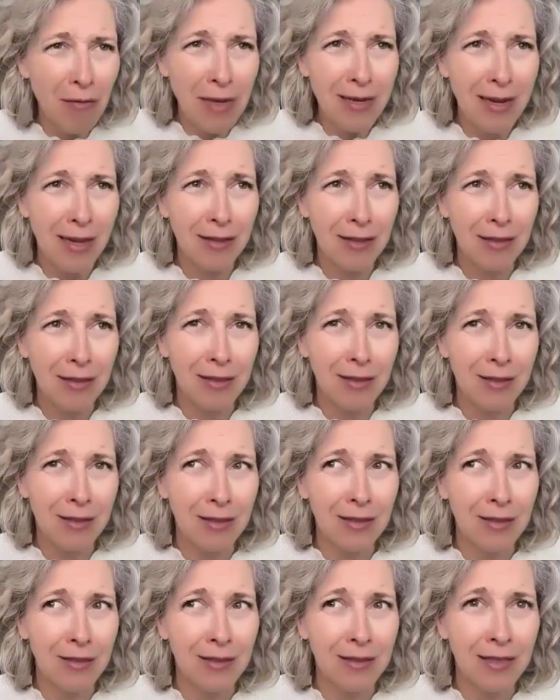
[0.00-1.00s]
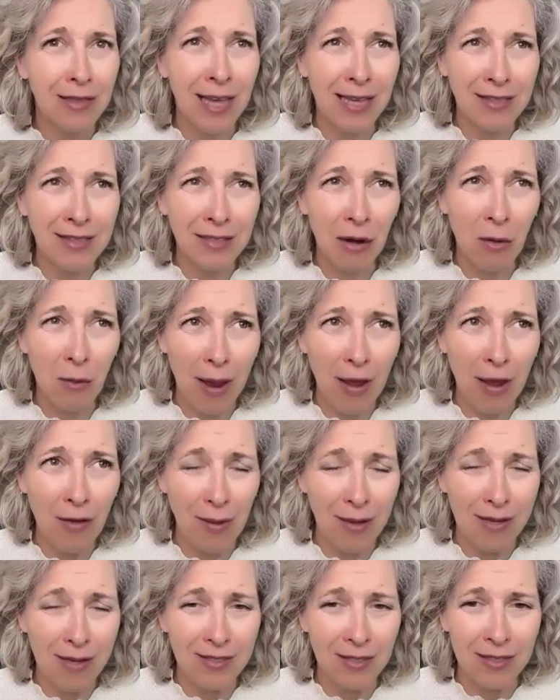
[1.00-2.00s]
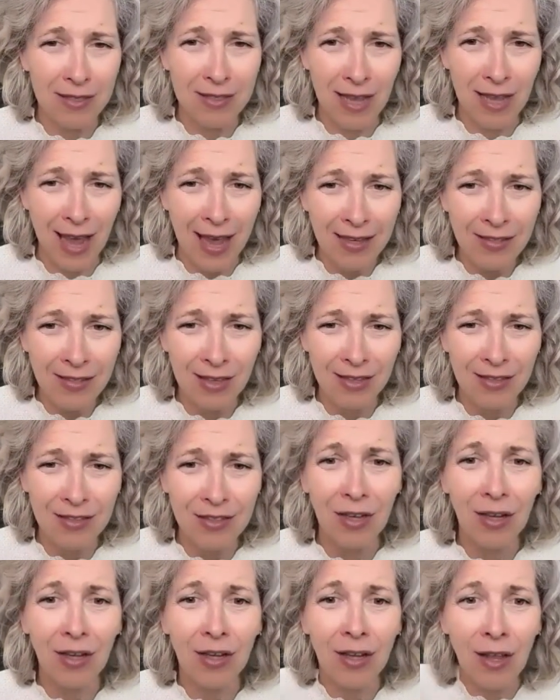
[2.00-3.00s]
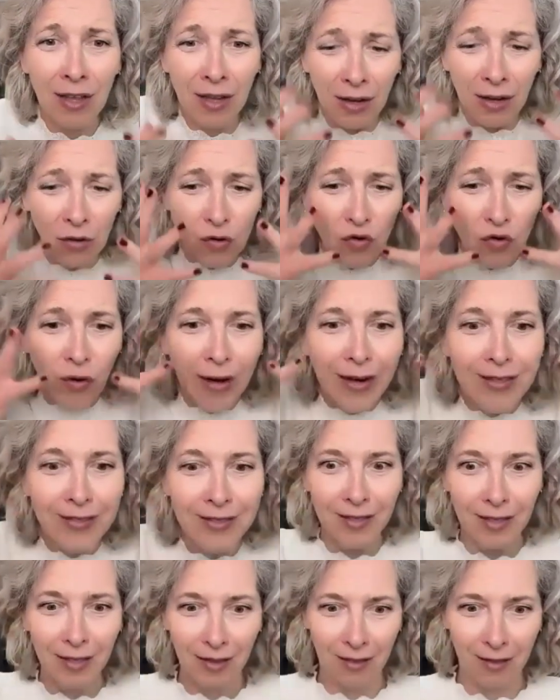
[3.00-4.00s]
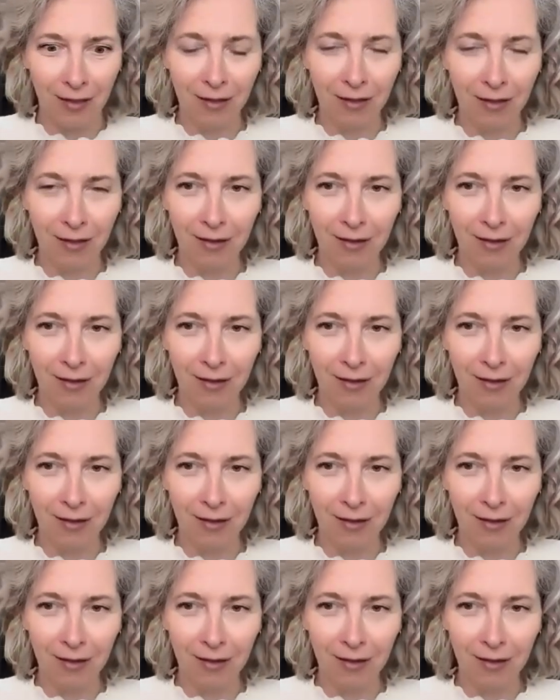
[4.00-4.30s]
of me that gets in the way of my success? That's crazy.